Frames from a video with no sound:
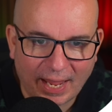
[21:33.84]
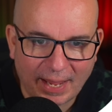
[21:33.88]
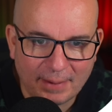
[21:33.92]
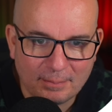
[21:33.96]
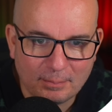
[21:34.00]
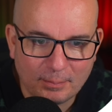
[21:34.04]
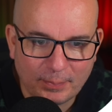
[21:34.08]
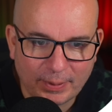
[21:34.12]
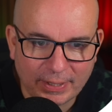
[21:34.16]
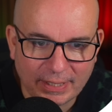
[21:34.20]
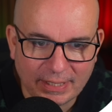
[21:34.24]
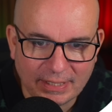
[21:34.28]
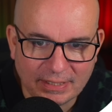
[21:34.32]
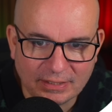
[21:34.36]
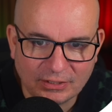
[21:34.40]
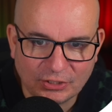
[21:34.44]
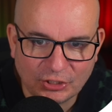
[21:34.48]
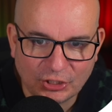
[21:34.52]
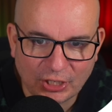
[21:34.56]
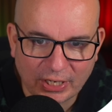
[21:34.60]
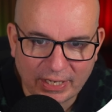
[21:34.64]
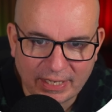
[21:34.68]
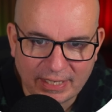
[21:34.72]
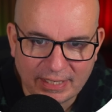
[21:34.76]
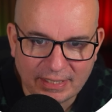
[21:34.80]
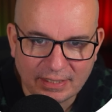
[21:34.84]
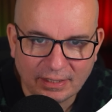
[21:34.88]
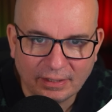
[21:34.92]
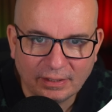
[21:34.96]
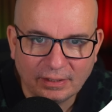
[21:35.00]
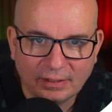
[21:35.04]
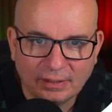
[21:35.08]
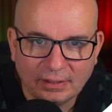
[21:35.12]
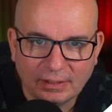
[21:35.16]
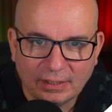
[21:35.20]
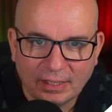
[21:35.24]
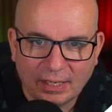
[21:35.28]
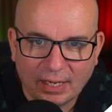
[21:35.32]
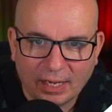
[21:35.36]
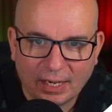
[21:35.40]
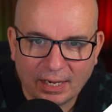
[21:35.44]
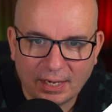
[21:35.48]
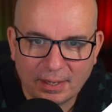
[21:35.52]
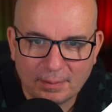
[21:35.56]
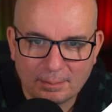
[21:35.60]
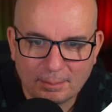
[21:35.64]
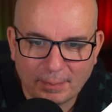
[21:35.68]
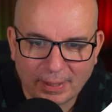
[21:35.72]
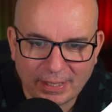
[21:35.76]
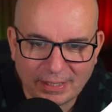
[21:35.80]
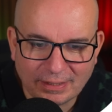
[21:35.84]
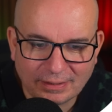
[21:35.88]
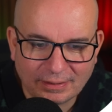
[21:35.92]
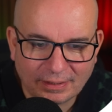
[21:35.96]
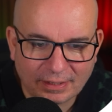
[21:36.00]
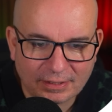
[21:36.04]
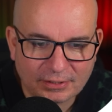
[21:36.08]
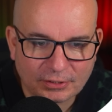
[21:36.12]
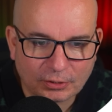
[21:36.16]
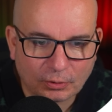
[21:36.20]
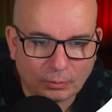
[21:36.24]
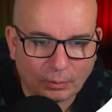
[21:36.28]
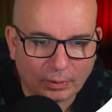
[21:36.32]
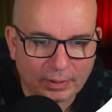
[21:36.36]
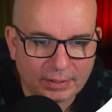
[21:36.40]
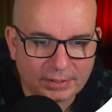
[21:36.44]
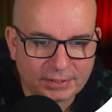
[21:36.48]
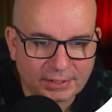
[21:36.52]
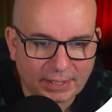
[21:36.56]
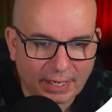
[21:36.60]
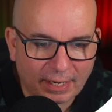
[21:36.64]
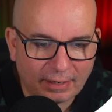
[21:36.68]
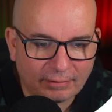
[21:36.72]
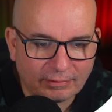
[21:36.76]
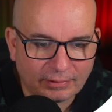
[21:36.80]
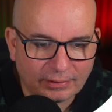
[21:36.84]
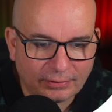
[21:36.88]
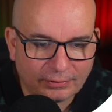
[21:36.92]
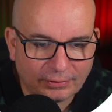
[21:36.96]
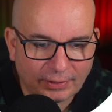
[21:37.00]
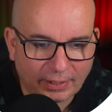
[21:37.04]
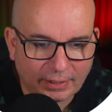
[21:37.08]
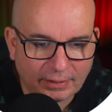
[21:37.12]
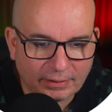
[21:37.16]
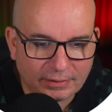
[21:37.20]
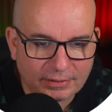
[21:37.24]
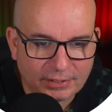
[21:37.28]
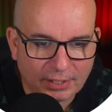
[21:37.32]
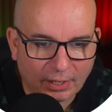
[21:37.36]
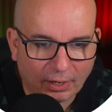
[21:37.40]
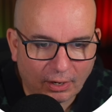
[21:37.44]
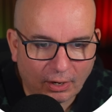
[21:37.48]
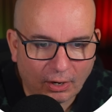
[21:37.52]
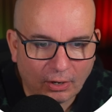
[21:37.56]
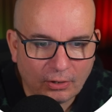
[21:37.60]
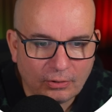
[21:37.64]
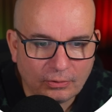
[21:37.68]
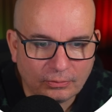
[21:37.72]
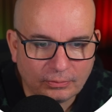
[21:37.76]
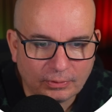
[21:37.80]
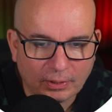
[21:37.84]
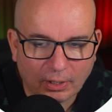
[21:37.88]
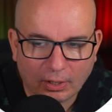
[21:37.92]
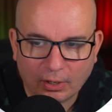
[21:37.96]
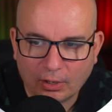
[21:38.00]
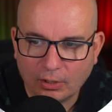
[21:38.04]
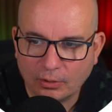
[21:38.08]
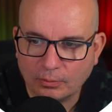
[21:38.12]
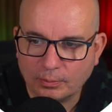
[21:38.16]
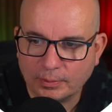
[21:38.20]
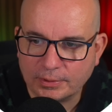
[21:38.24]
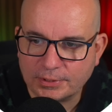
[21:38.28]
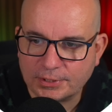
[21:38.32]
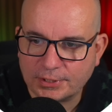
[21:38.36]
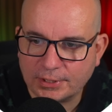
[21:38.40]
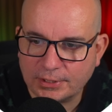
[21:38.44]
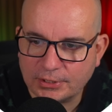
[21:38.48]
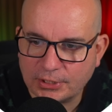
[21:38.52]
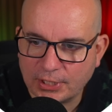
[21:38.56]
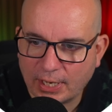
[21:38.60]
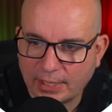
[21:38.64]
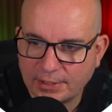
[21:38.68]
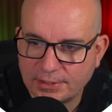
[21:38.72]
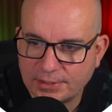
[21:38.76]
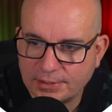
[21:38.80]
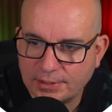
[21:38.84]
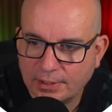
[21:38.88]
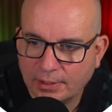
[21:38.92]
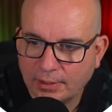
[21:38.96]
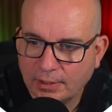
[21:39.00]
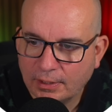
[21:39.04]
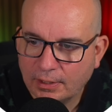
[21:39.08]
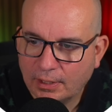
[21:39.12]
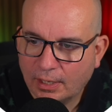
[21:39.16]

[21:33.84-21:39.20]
MPG make this quite a scary thing to own, I would suggest.